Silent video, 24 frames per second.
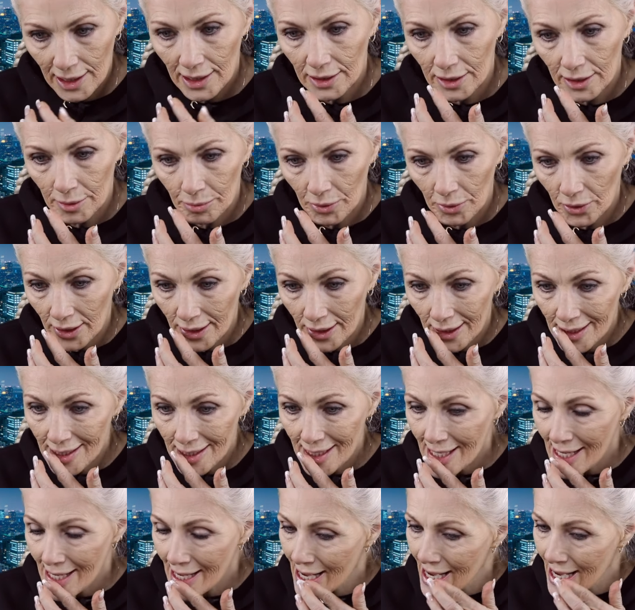lip oil
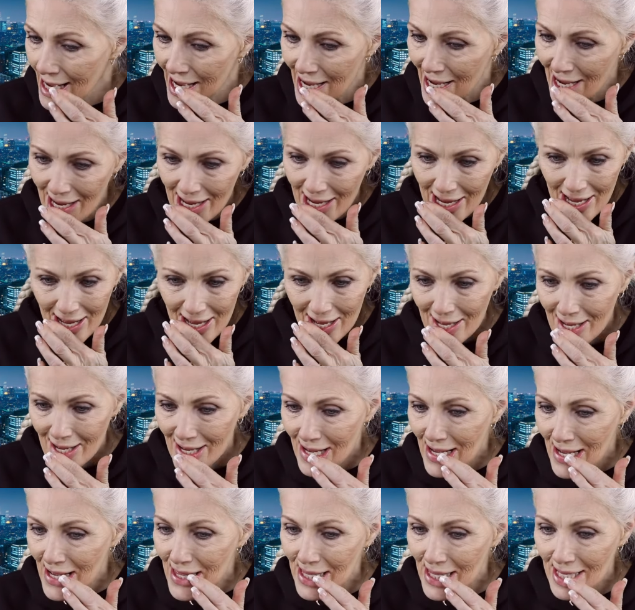
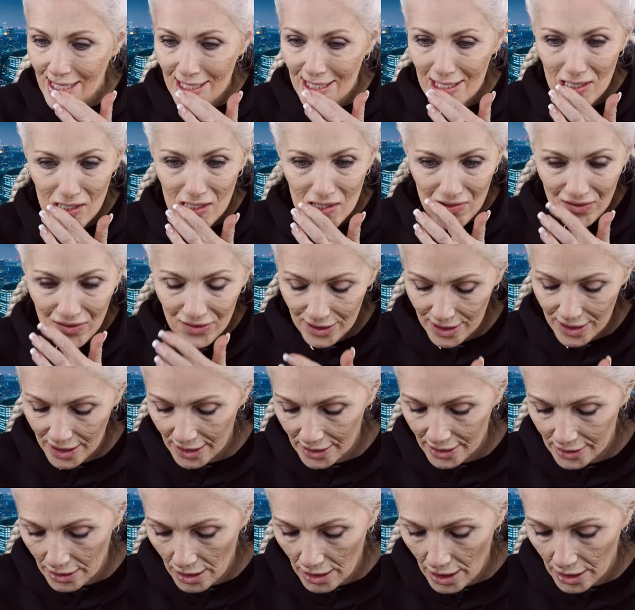that's all over
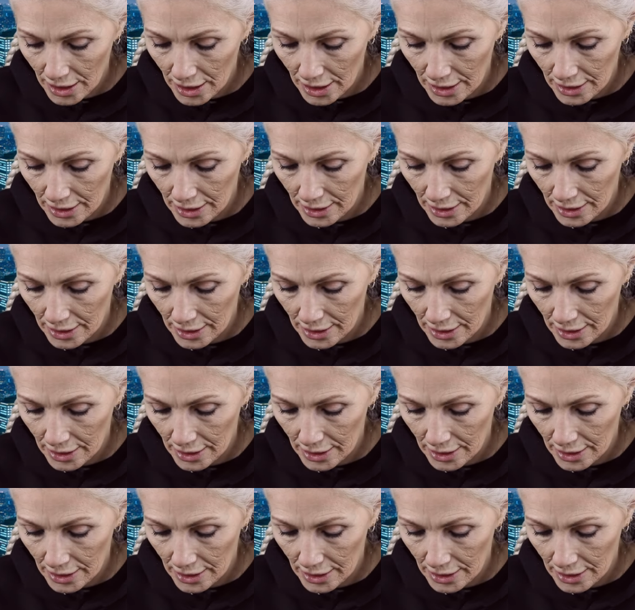TikTok